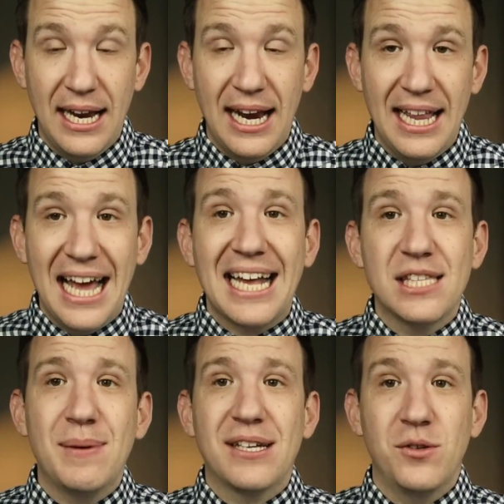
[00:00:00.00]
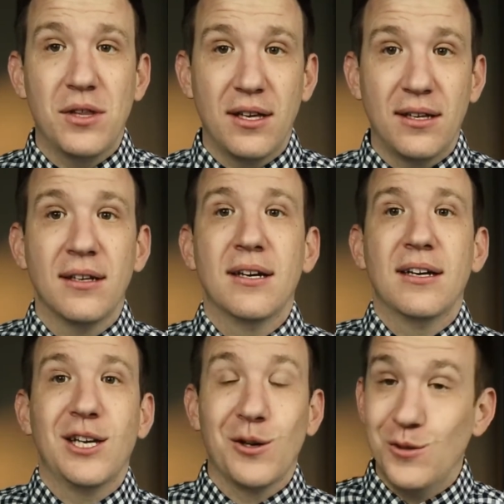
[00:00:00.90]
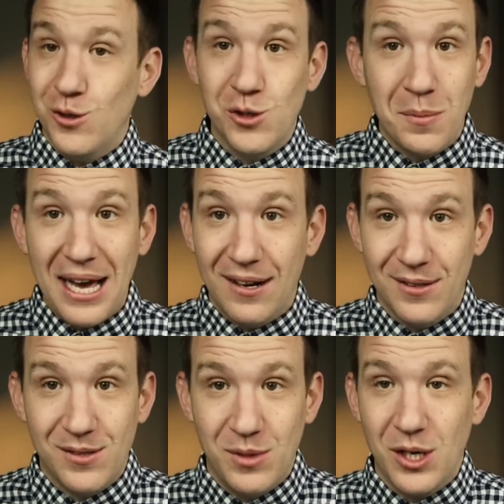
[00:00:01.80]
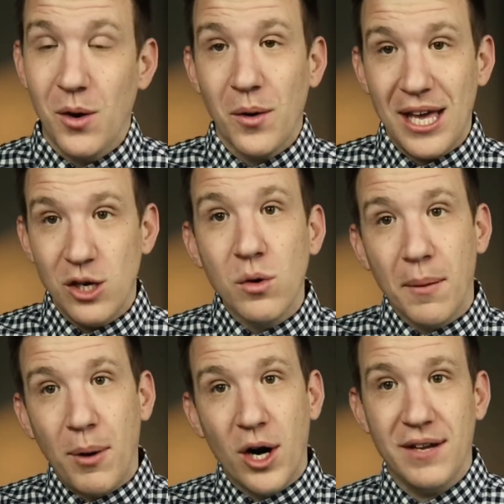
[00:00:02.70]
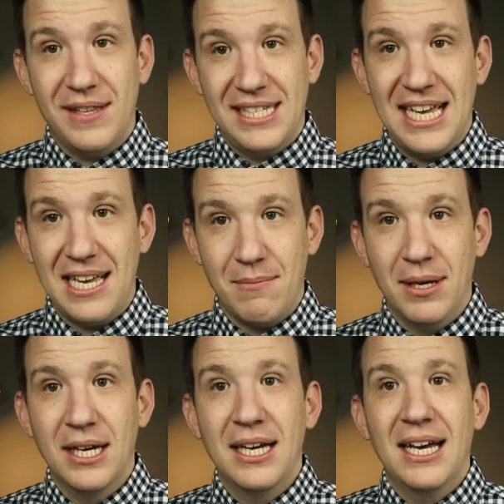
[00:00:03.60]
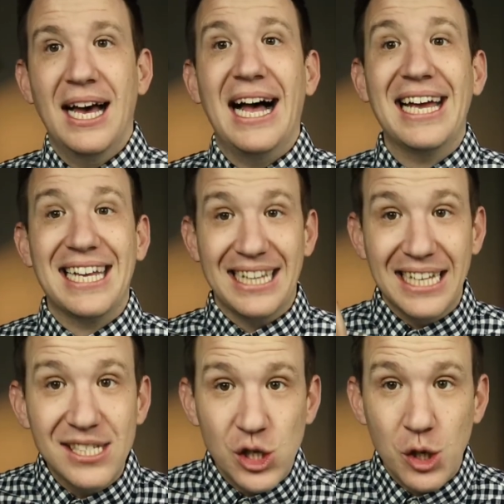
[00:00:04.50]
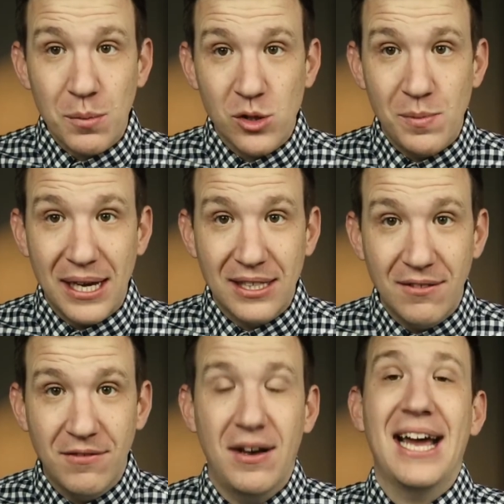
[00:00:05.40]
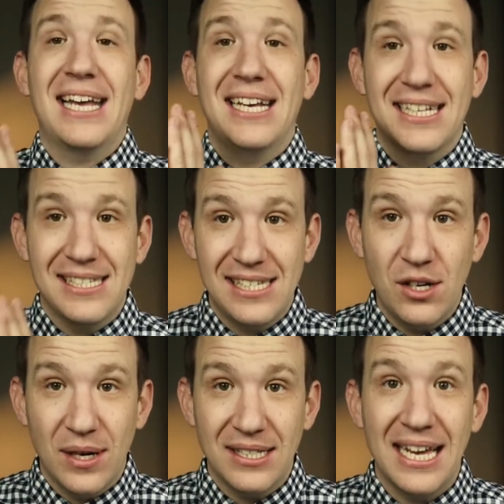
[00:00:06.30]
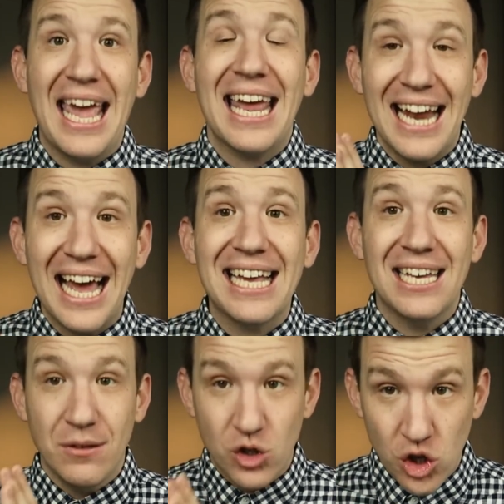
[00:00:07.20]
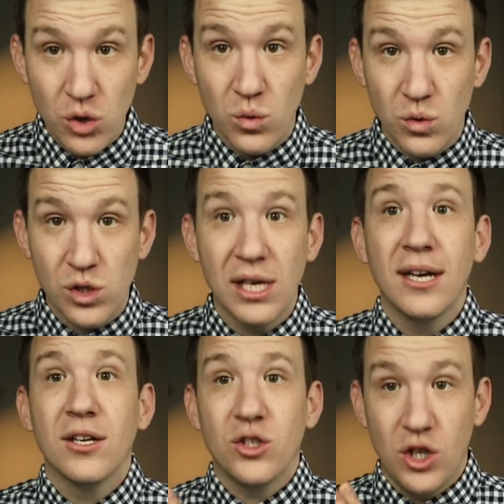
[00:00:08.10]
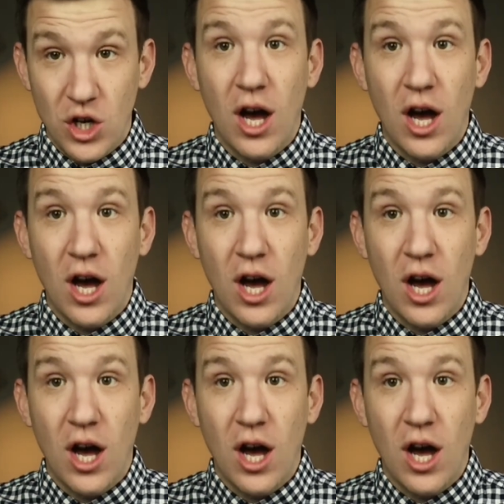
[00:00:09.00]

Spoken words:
And that gets back to the choose your battles. When you go, okay, you are a part of the team. I can listen to your perspective, I can consider it, and I can choose to